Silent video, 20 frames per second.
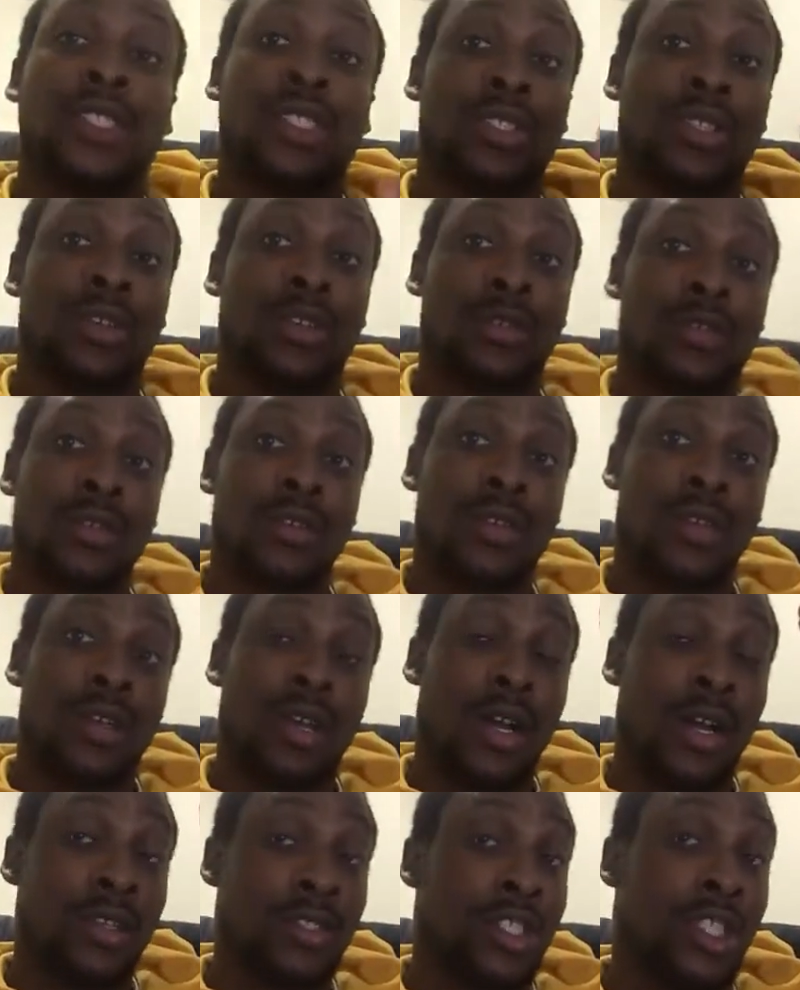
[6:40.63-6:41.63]
So
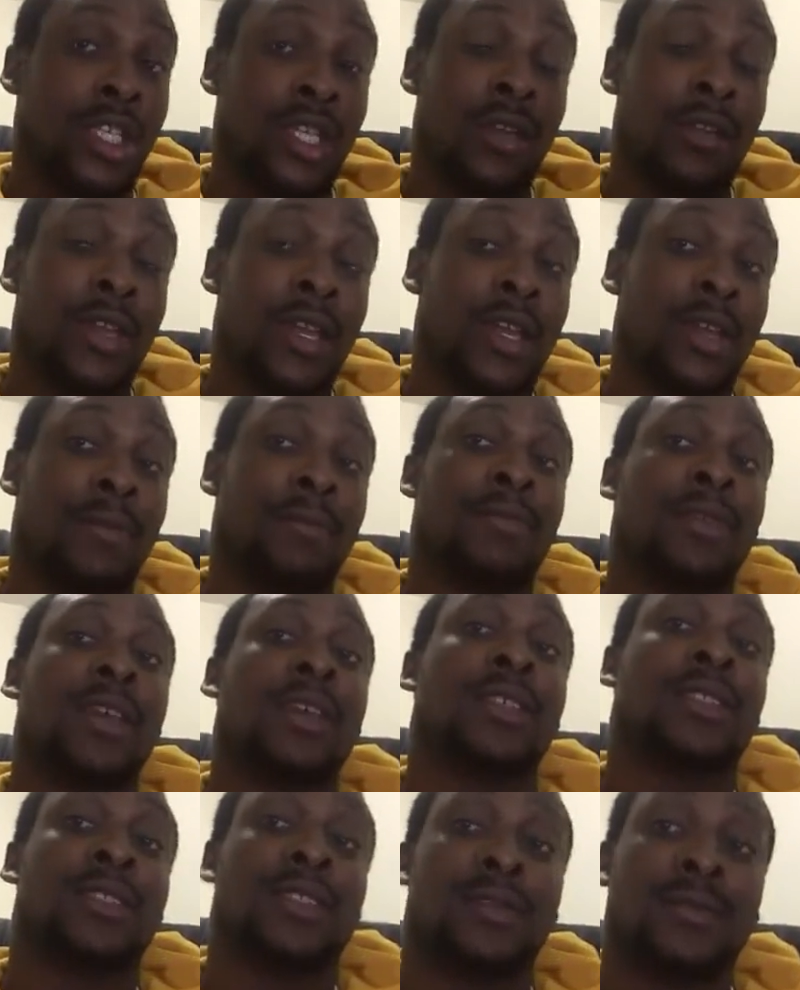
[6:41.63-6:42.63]
I'll check you there.
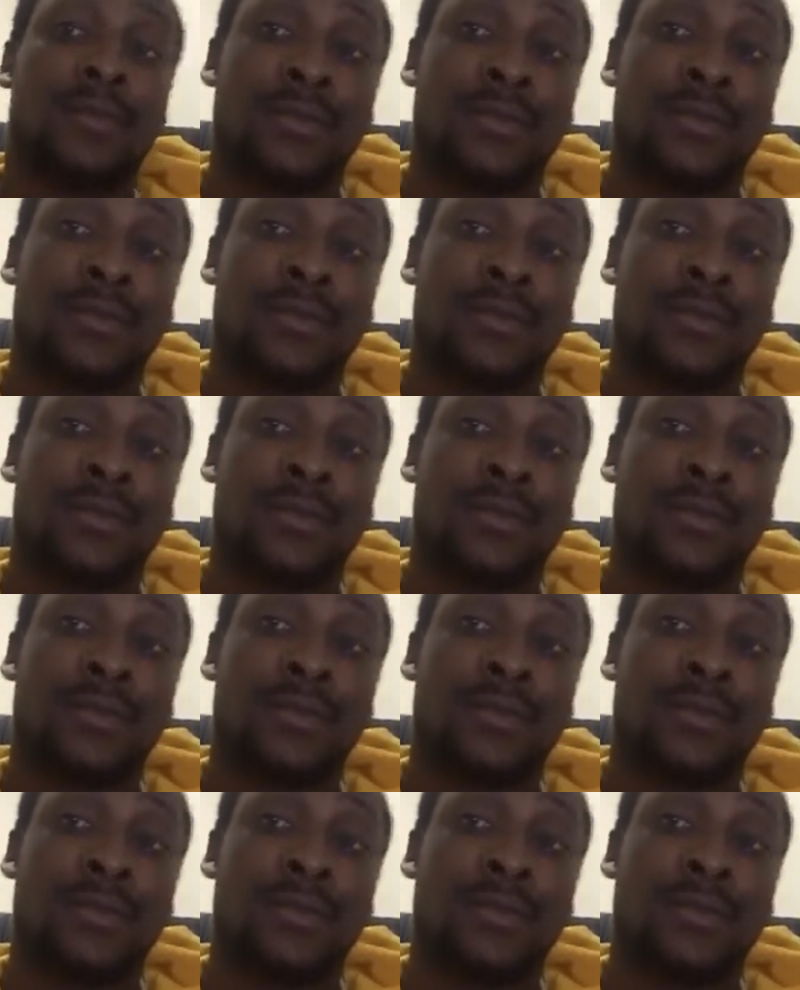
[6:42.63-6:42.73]
Peace.